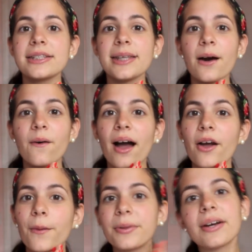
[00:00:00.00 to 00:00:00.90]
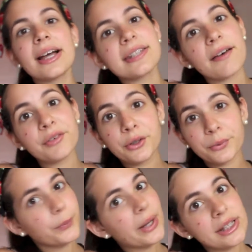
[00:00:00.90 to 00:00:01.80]
So I hope you guys have a
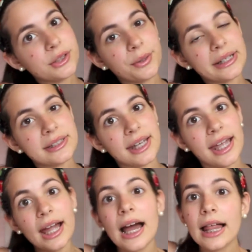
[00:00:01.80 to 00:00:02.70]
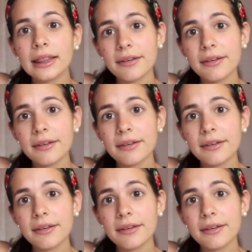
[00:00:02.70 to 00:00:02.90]
great, great day.